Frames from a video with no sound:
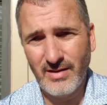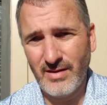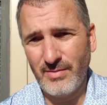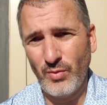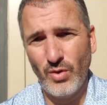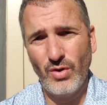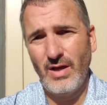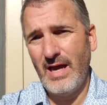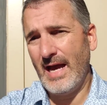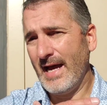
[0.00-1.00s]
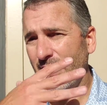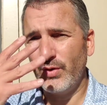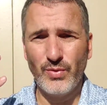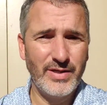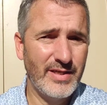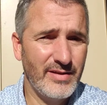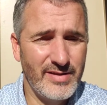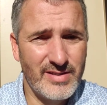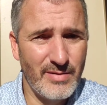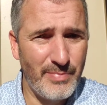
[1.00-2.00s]
How to run
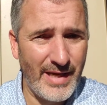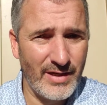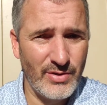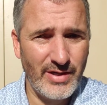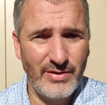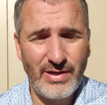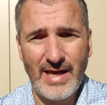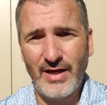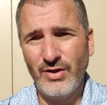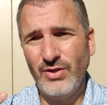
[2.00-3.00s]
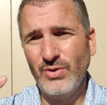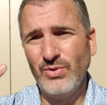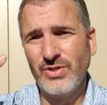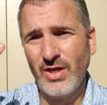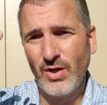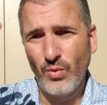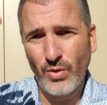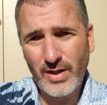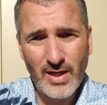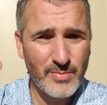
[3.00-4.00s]
Healys in the background, how to use
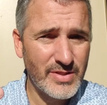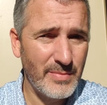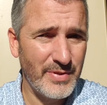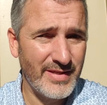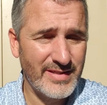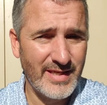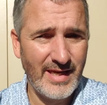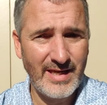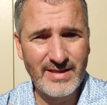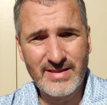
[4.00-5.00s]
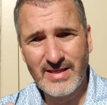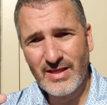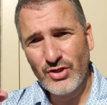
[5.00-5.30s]
what comes up in the scans